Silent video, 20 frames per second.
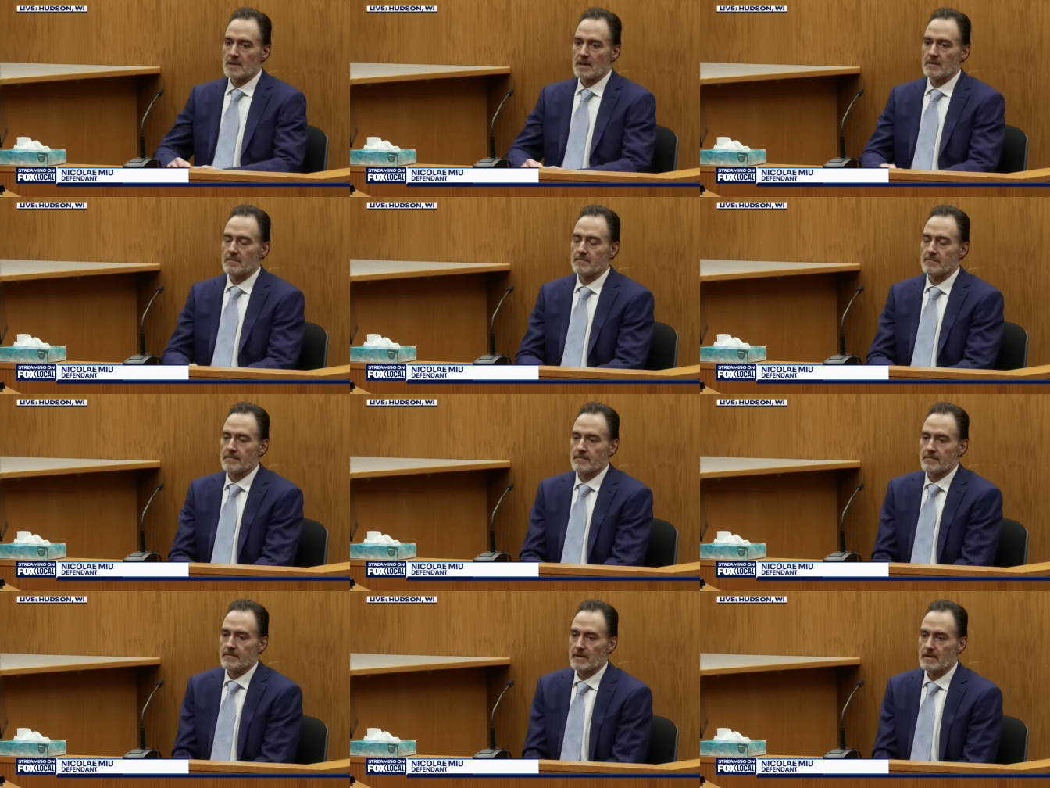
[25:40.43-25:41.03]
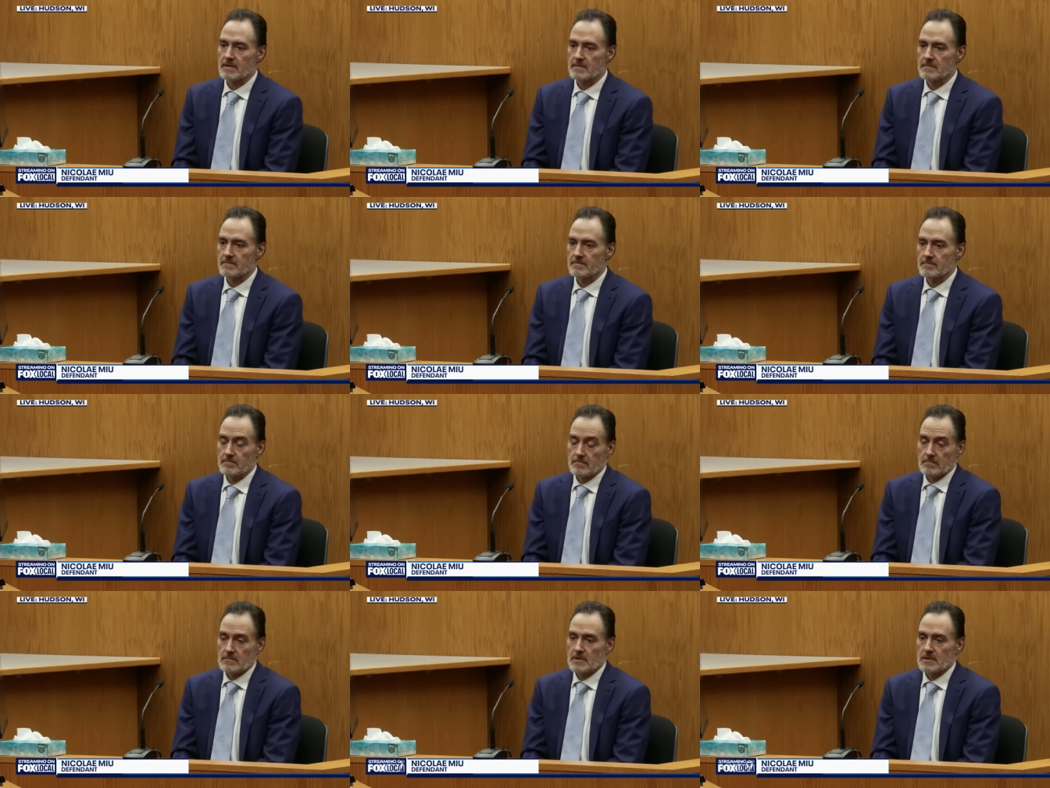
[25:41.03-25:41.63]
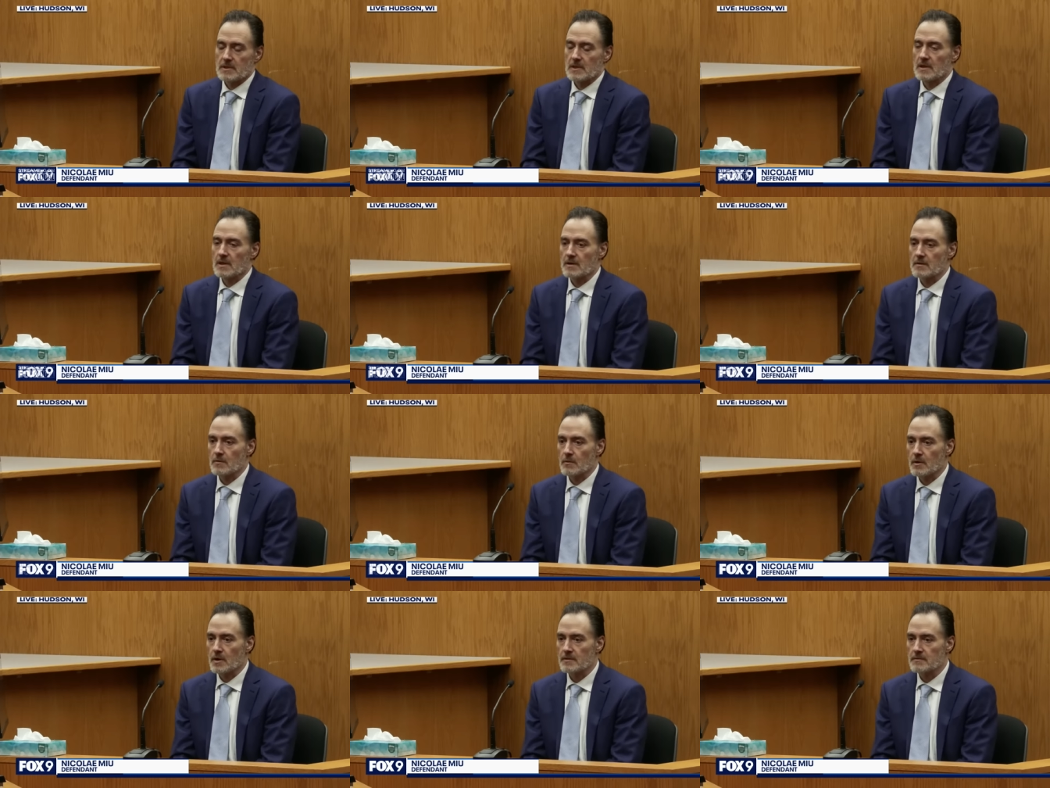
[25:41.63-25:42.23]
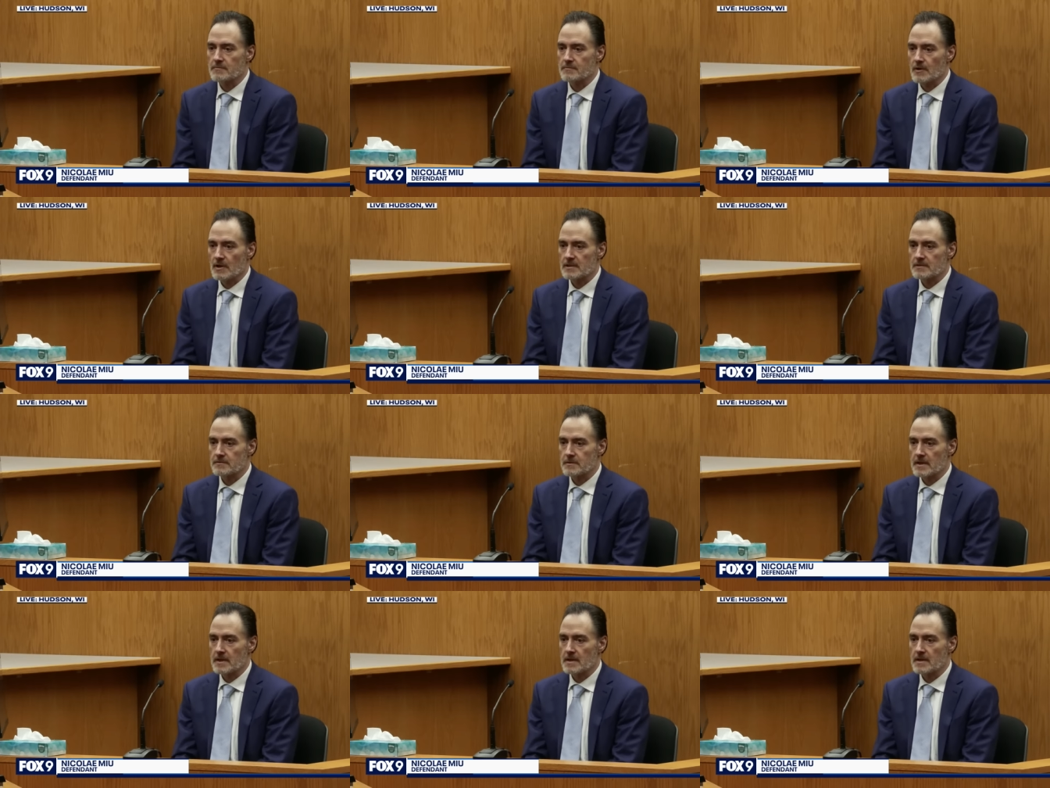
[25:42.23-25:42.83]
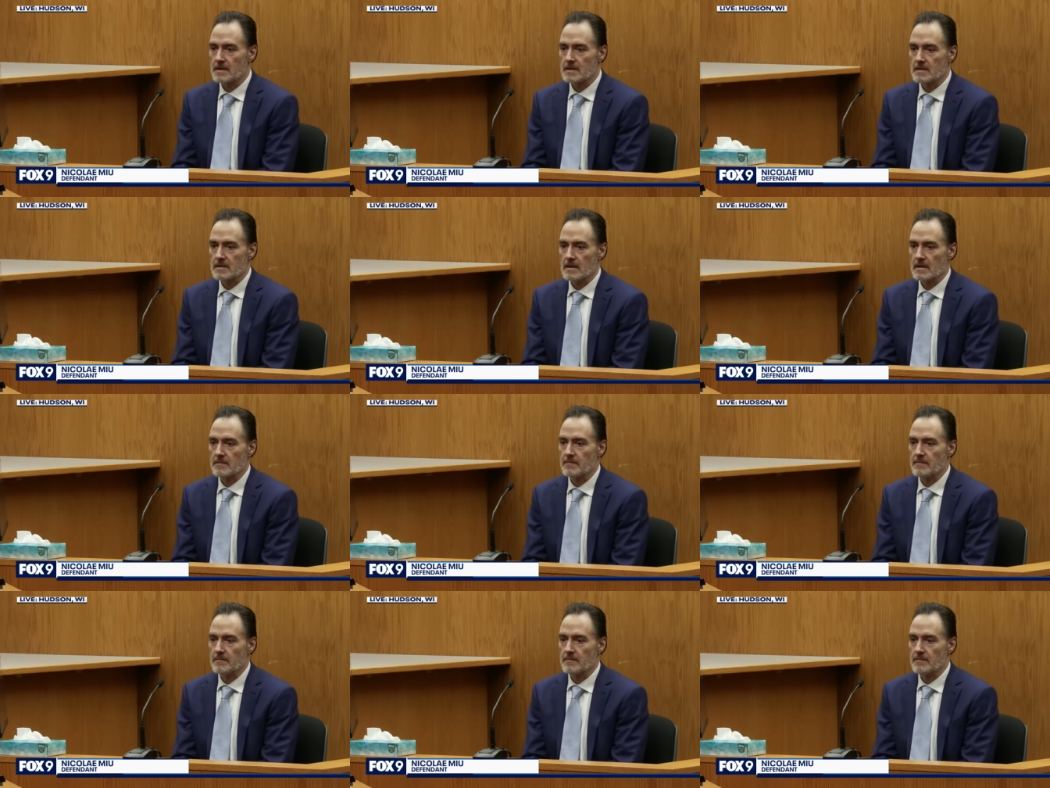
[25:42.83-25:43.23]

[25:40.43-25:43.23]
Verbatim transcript: I felt still annoyed, frustrated.